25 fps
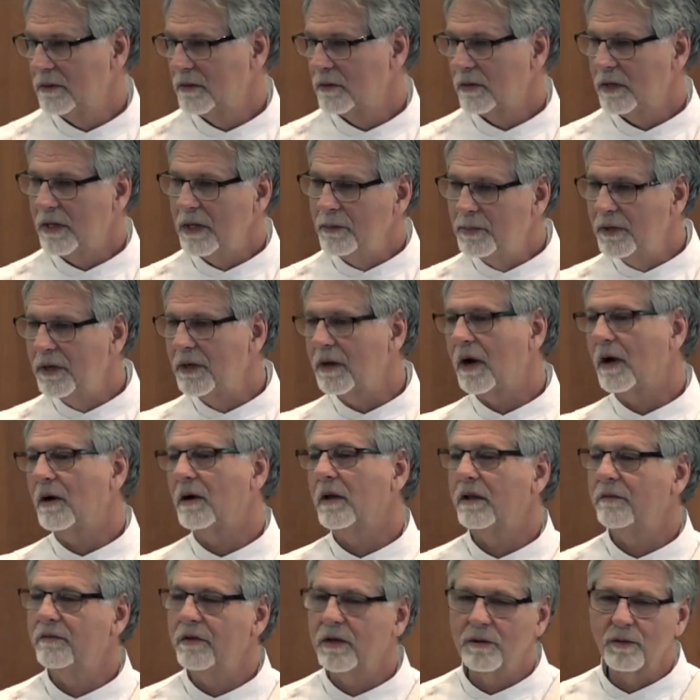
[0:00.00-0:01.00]
and keep it in our
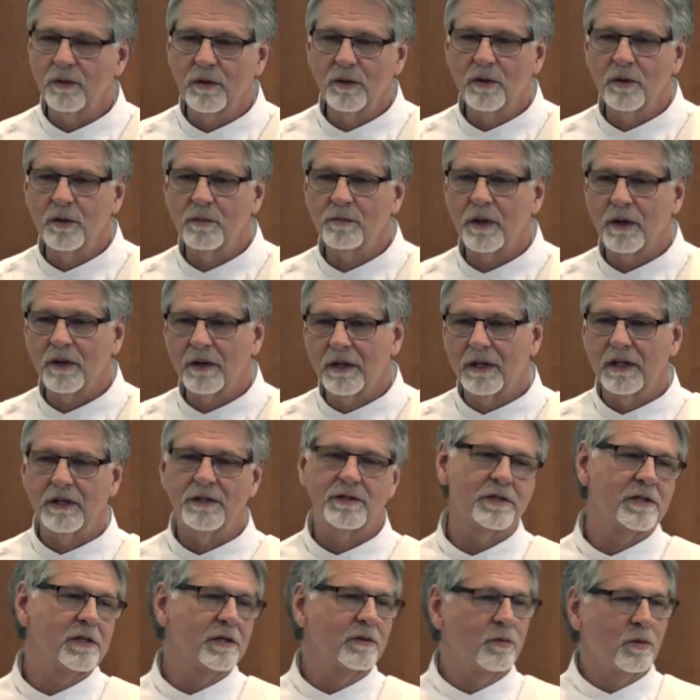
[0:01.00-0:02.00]
living room, our
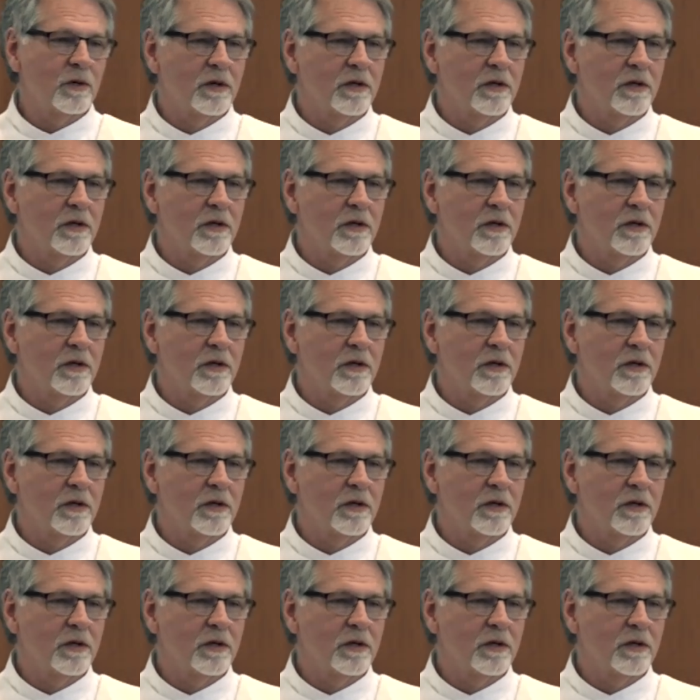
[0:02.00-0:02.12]
kitchen.